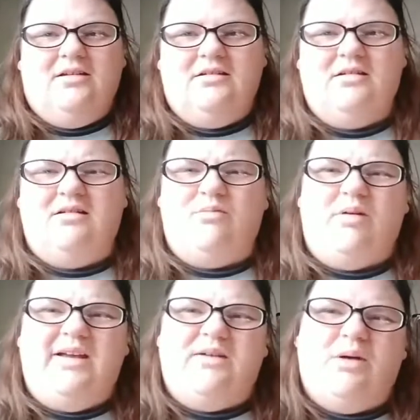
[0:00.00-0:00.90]
Oh,
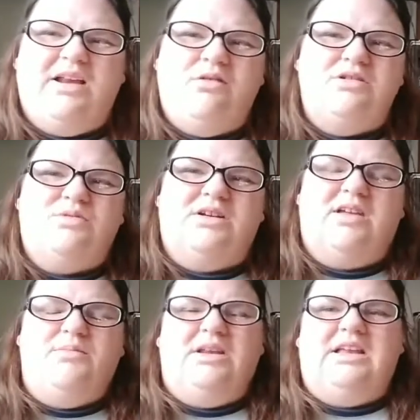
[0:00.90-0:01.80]
Mike, why do you always want to
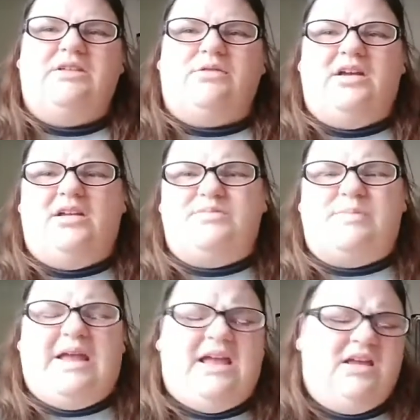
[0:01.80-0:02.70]
get me to eat ribs,
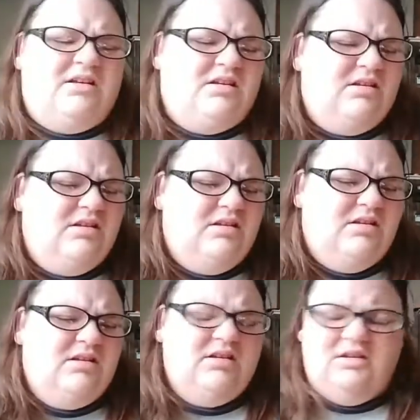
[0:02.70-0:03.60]
man?
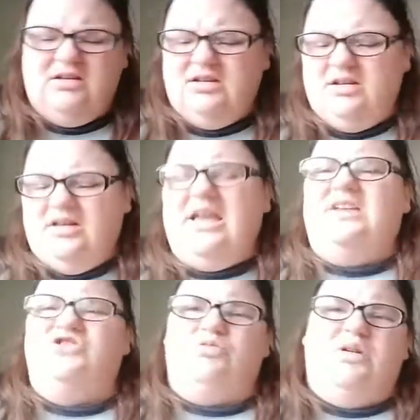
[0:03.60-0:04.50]

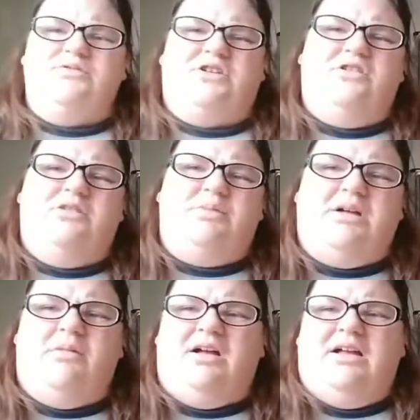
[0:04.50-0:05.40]
Yes, your ribs are good, but
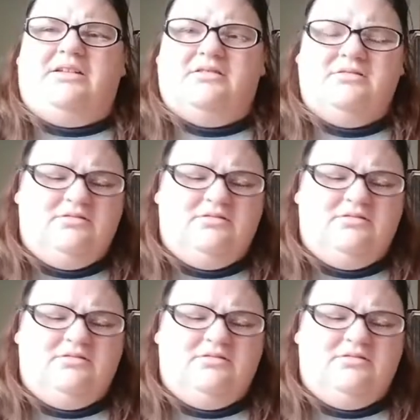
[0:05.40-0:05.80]
come on.